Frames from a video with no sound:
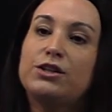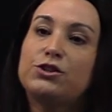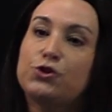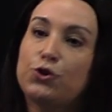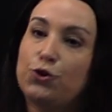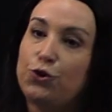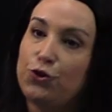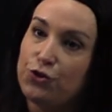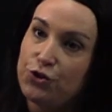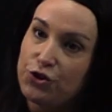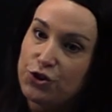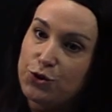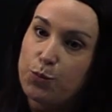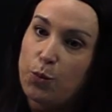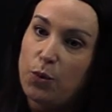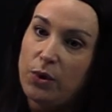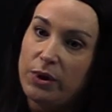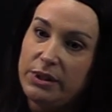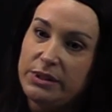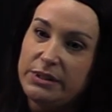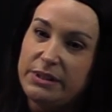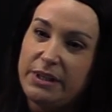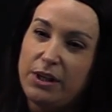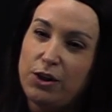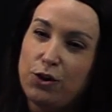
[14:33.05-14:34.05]
so you're just
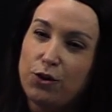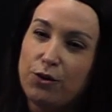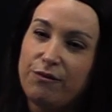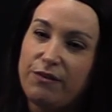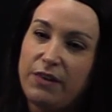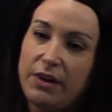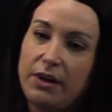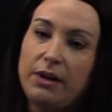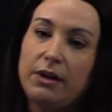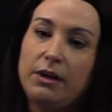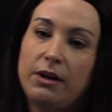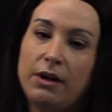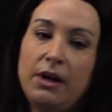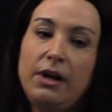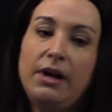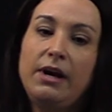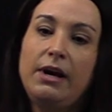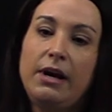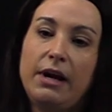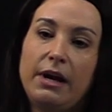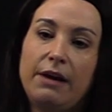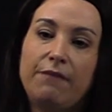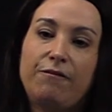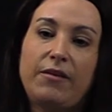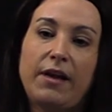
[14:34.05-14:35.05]
wanting to intervene
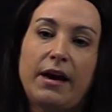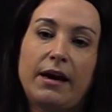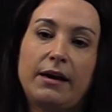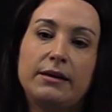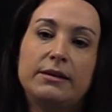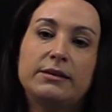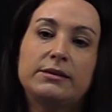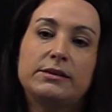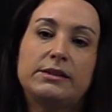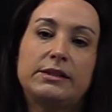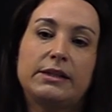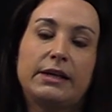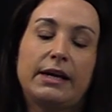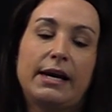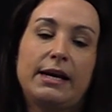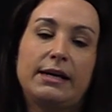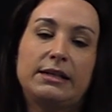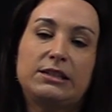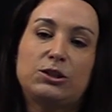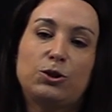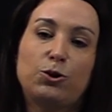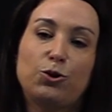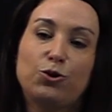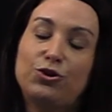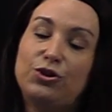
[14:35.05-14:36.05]
if that is the case
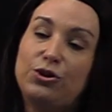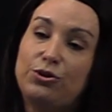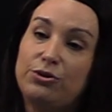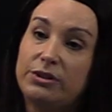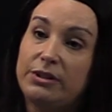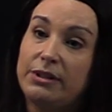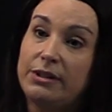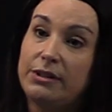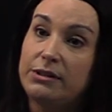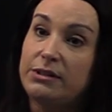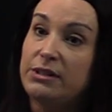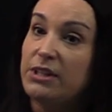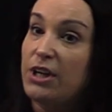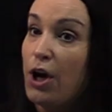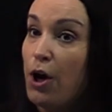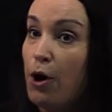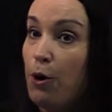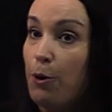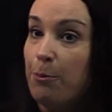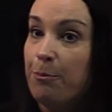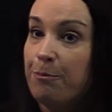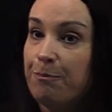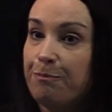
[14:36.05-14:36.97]
and they're using it to cope.